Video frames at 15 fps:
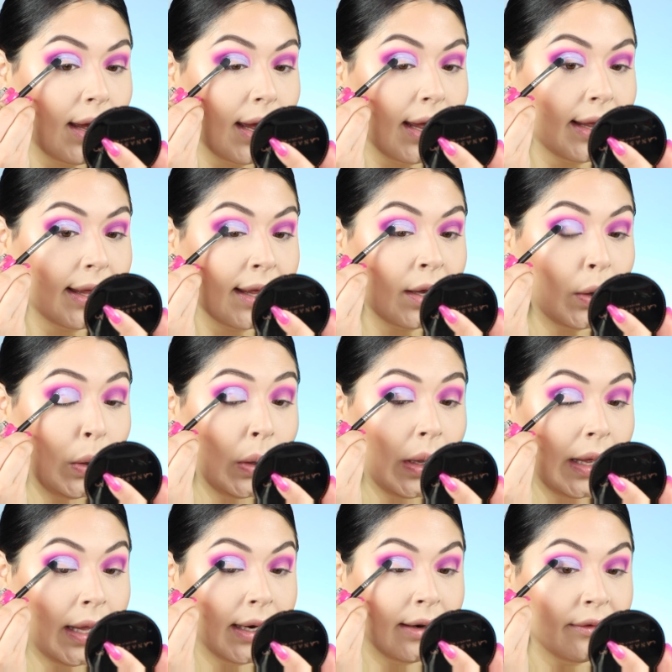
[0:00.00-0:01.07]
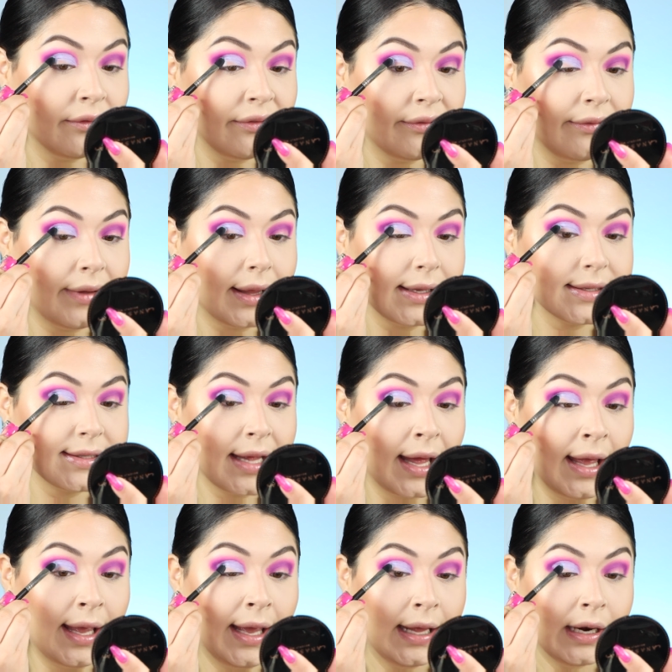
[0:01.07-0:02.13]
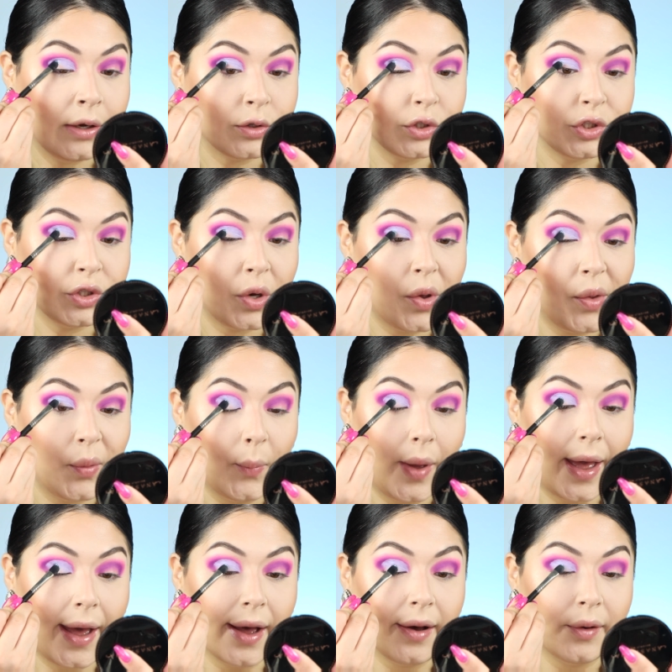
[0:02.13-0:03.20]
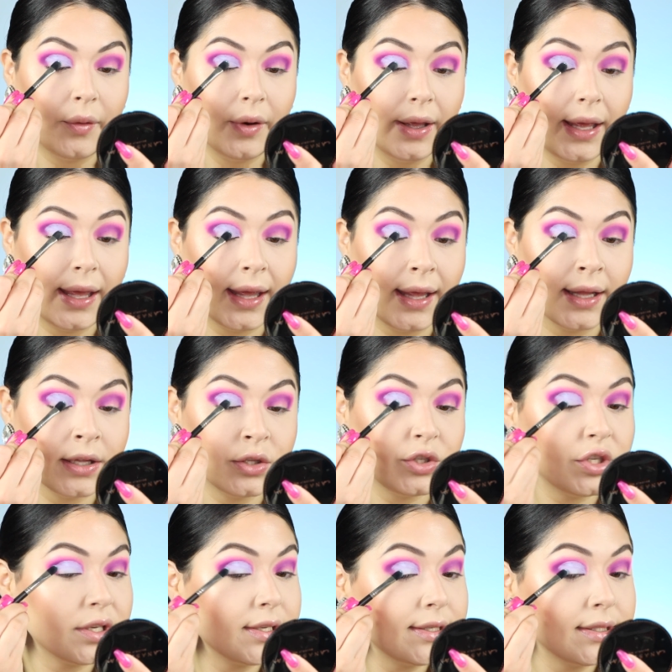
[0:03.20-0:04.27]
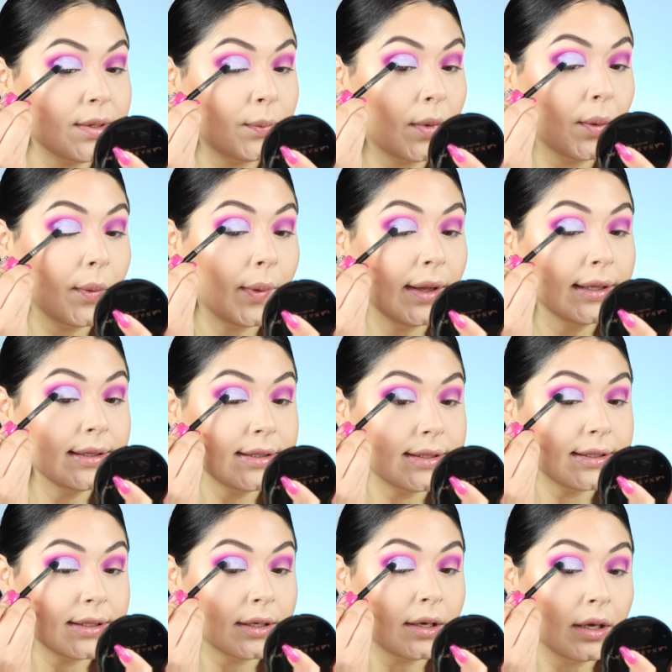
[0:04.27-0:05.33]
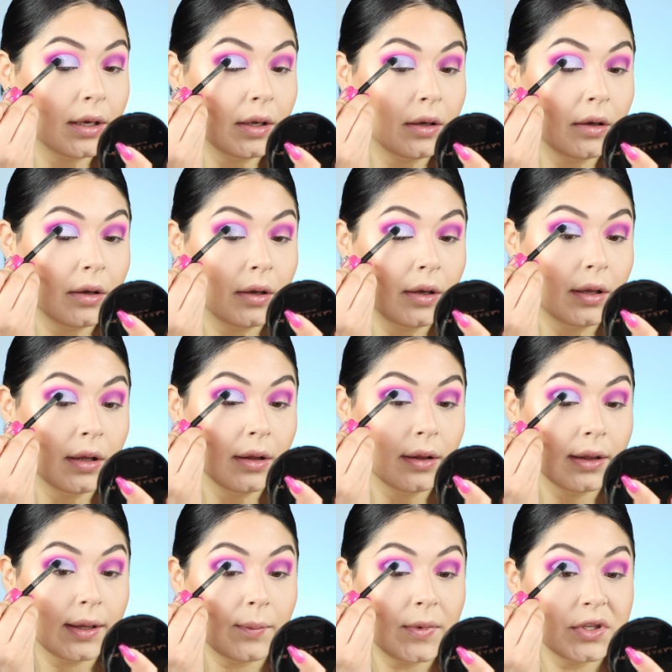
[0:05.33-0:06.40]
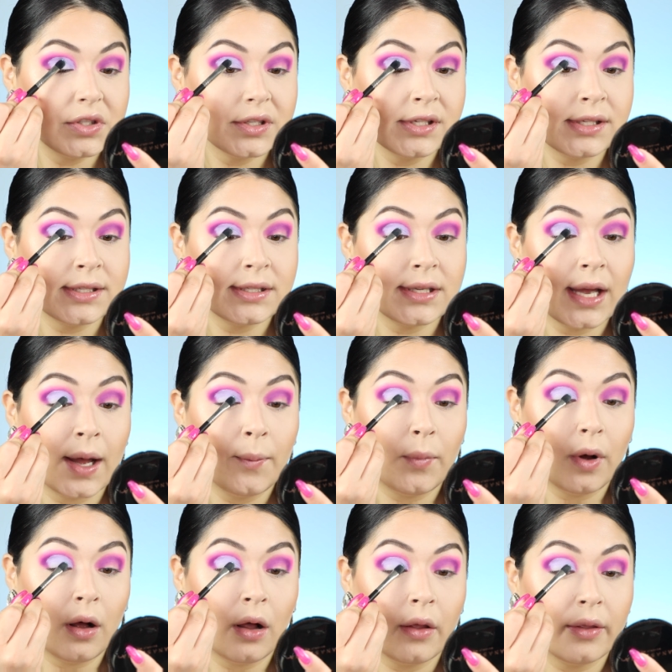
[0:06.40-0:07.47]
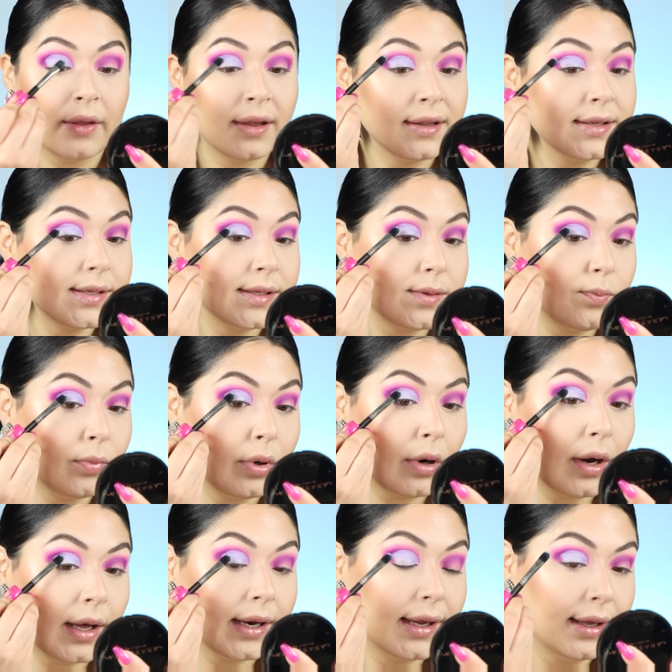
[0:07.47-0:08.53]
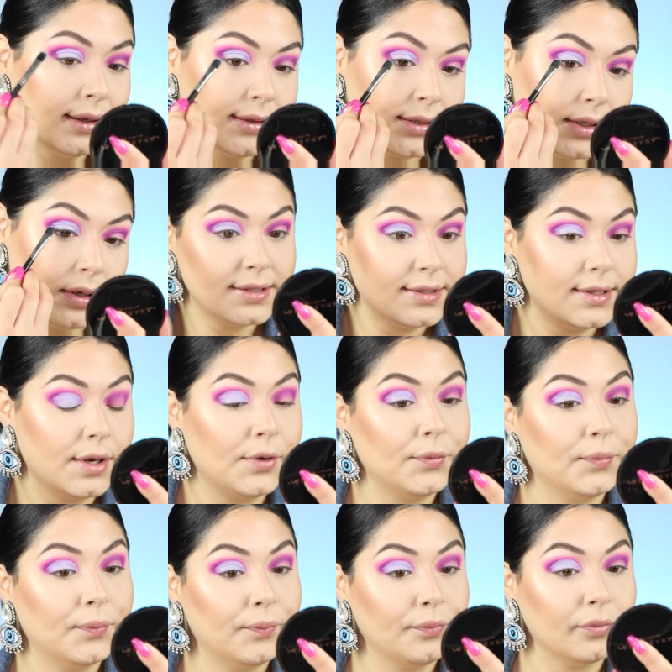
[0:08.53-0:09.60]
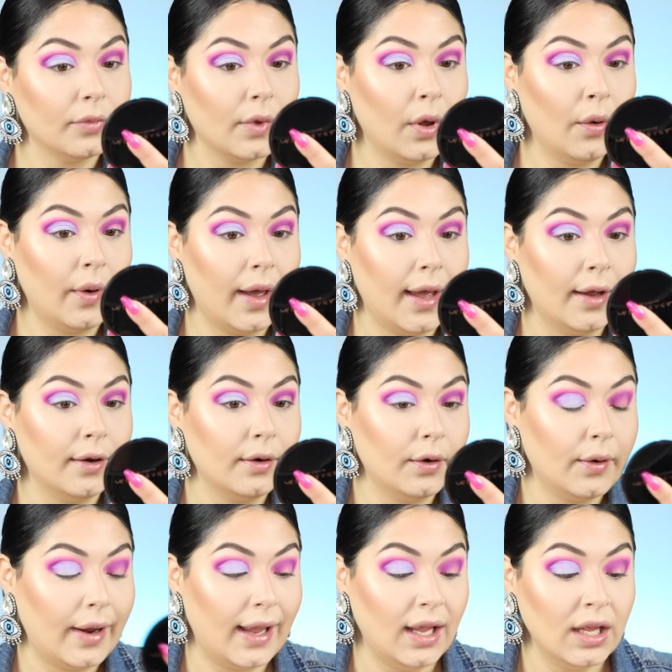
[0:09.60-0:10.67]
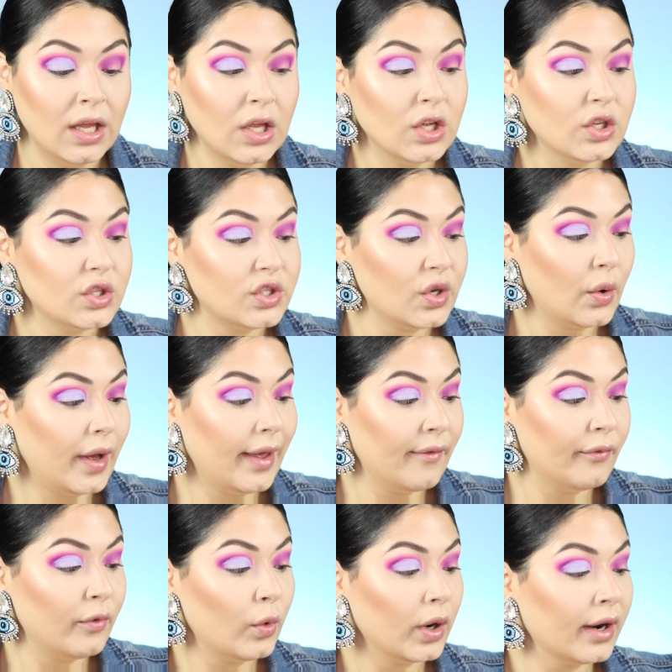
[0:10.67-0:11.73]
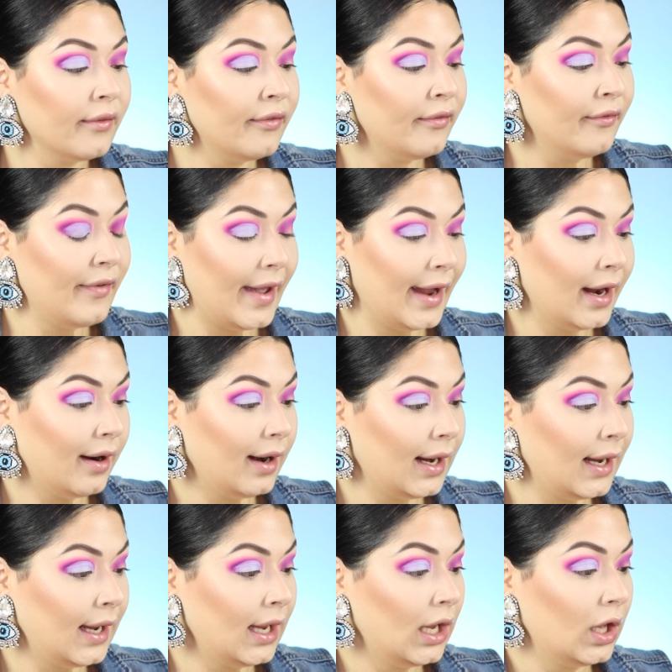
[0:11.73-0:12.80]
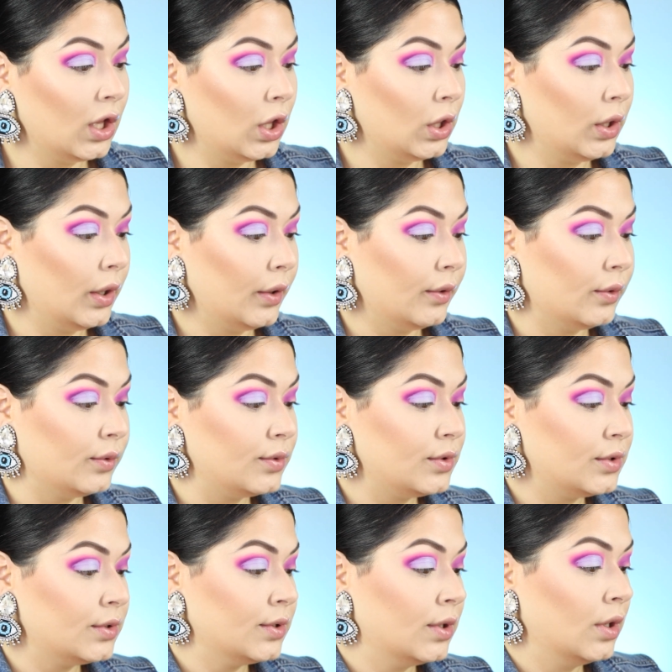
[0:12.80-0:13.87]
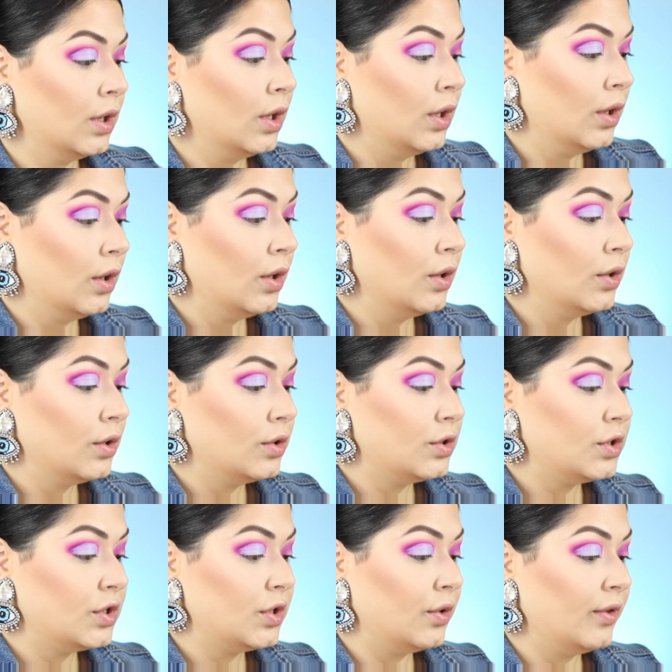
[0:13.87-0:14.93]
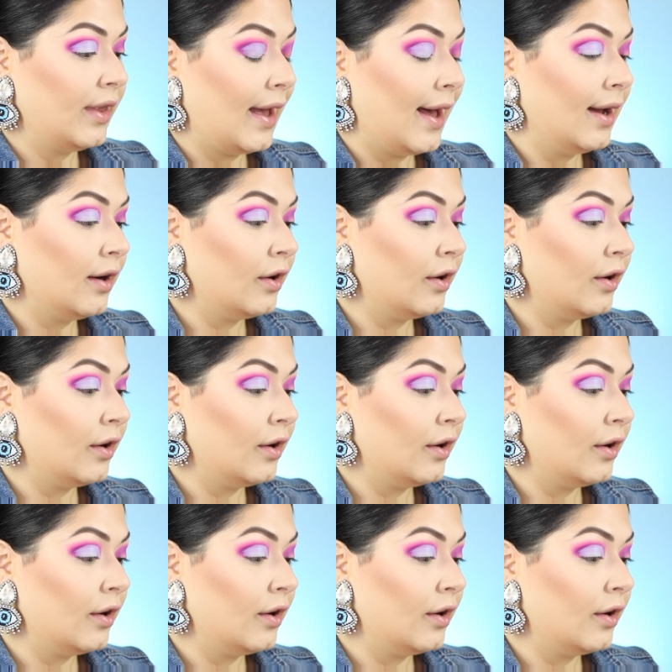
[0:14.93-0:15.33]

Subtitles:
I can go ahead and fix that and I'll show you how in just a moment. Let me just dab all this product. So, okay, great. So if we're very close to that